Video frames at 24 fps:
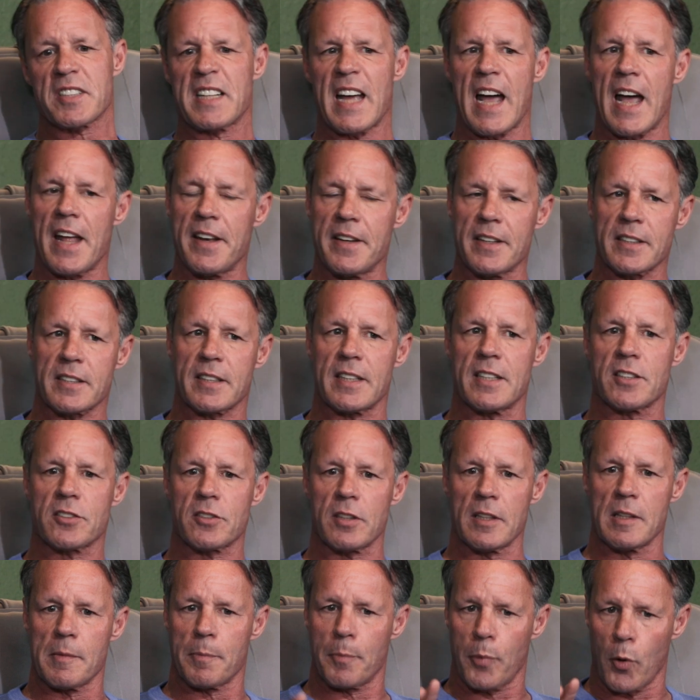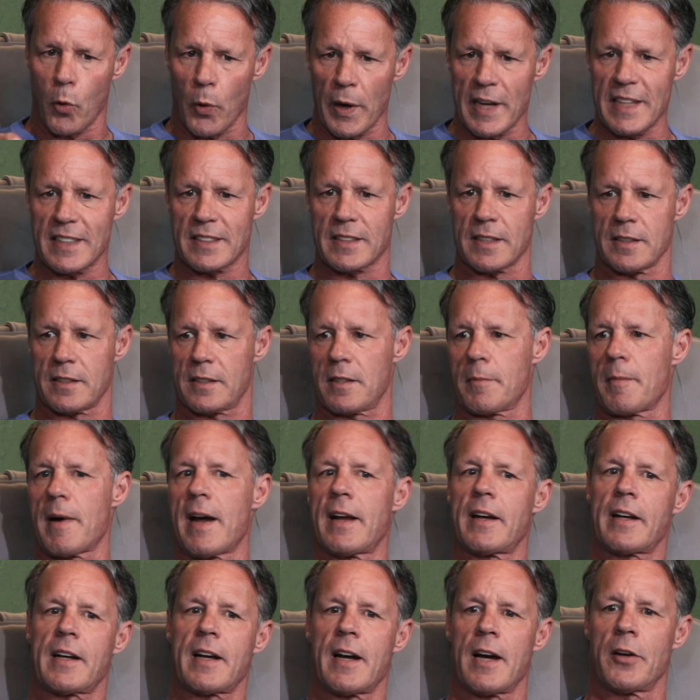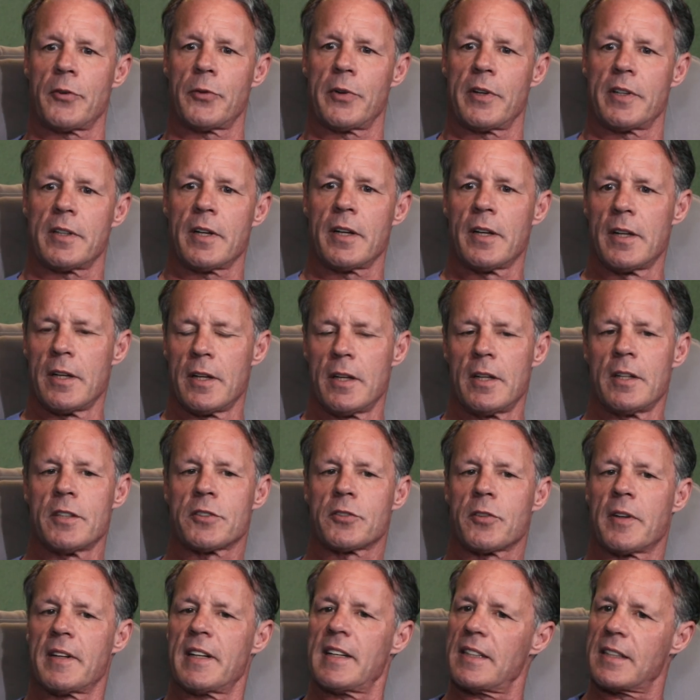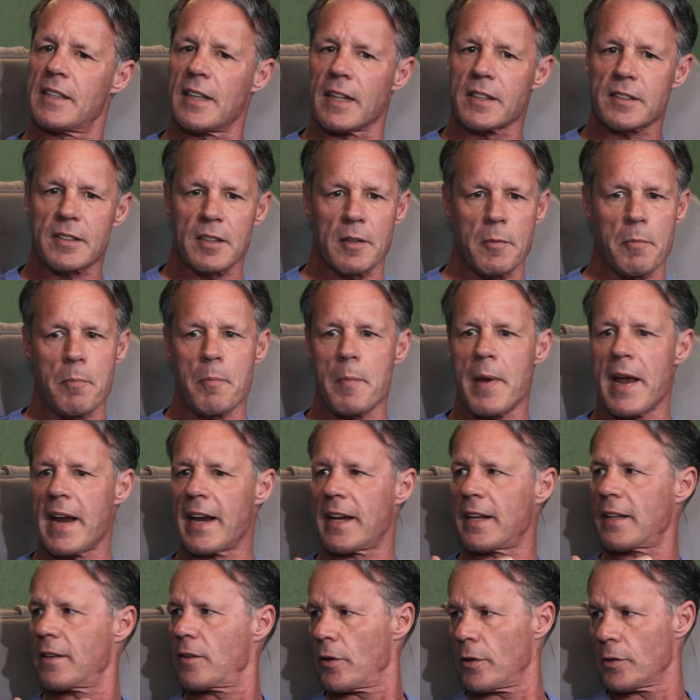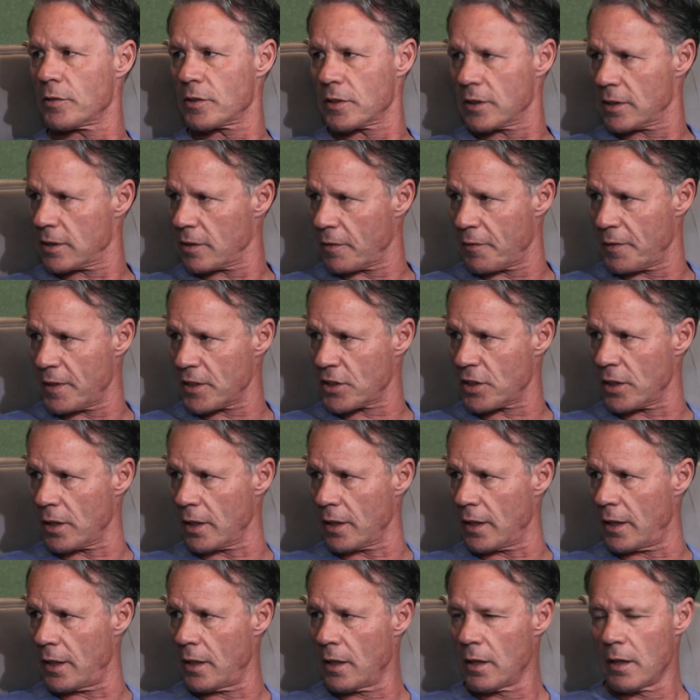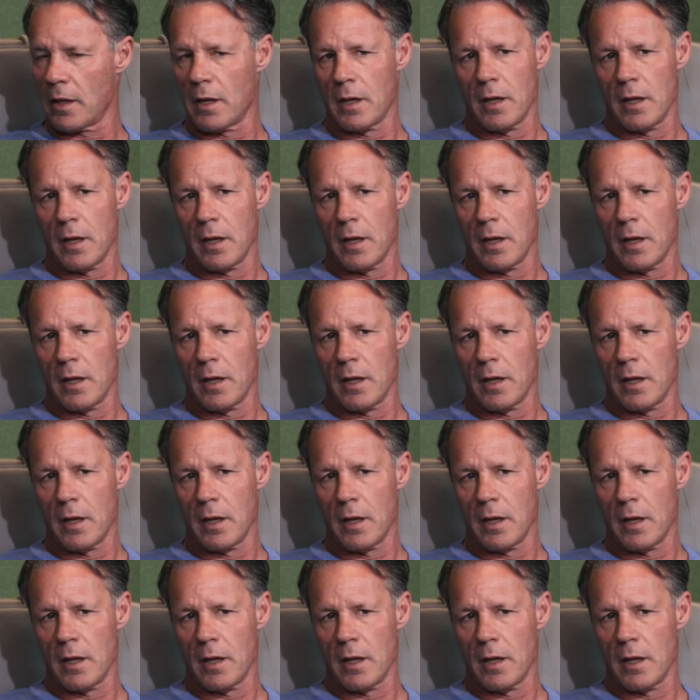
the statin essentially poises the mitochondria so that it doesn't make those as efficiently.